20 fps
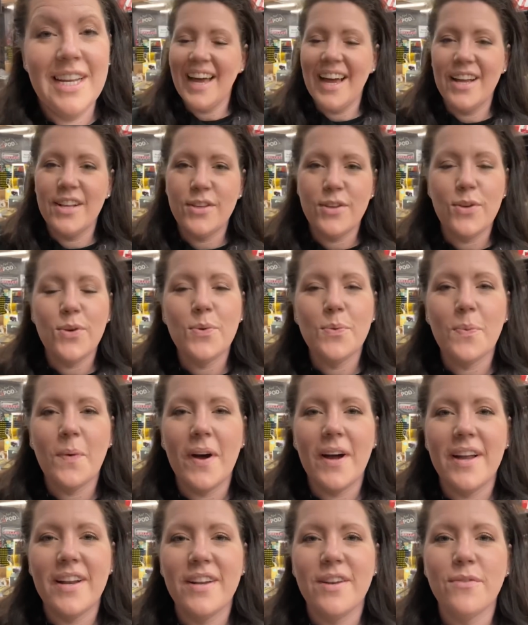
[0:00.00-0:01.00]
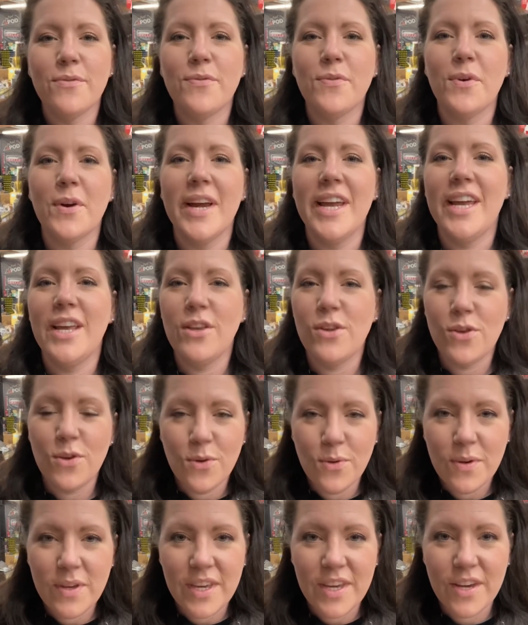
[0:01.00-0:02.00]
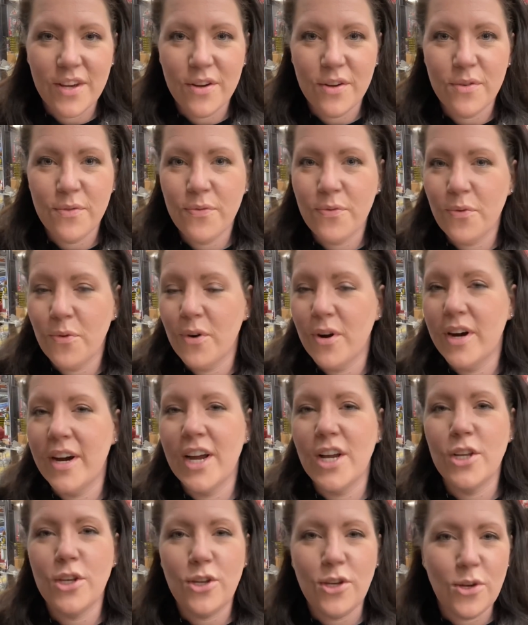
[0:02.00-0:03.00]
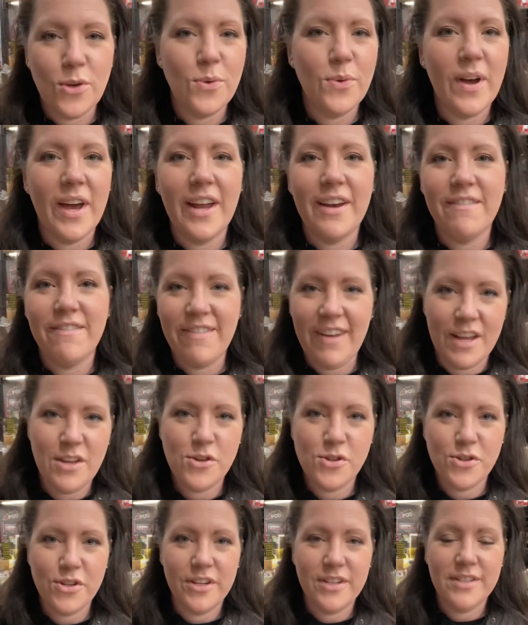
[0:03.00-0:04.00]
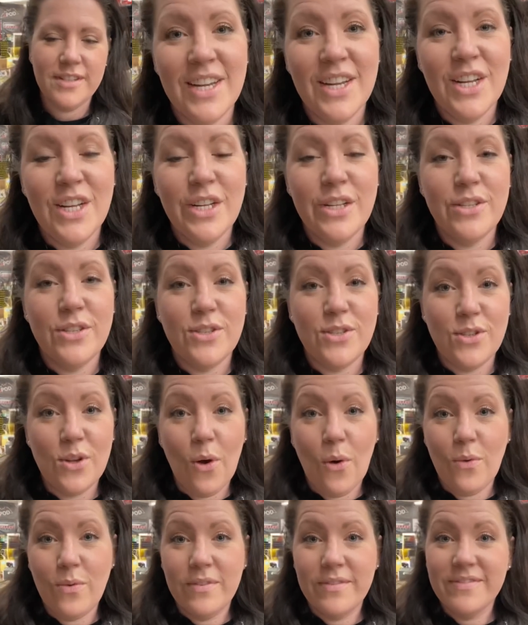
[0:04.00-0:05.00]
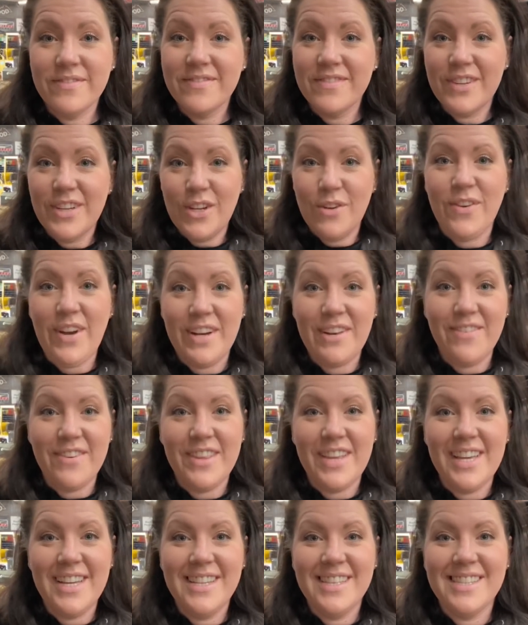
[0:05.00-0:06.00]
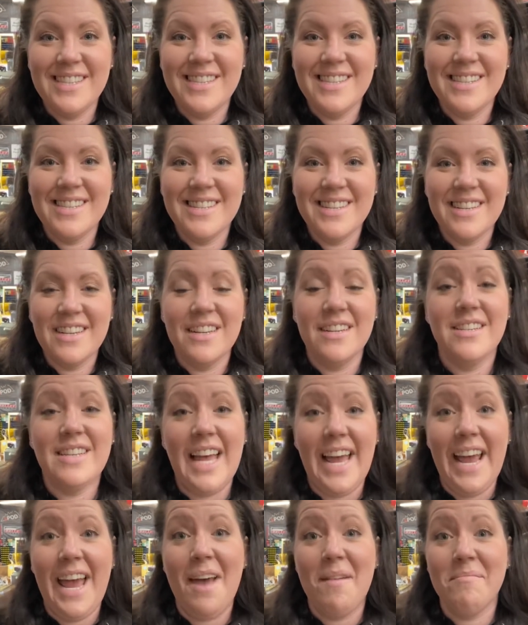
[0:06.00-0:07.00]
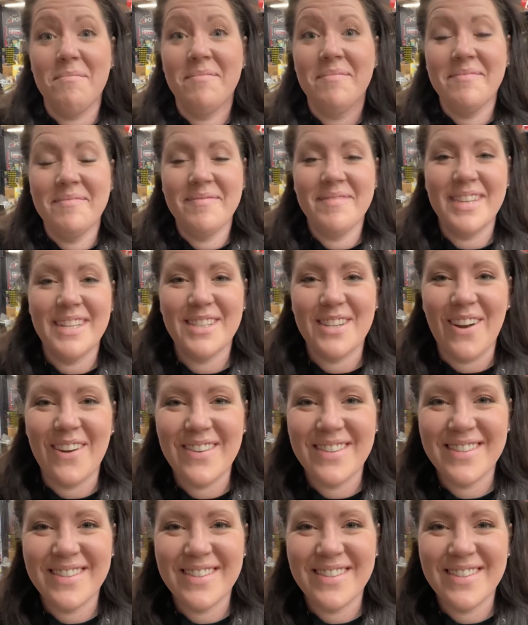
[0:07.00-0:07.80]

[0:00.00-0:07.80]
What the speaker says: A new one for a new year for new adventures. So, you ready for this? Because I am. Let's go.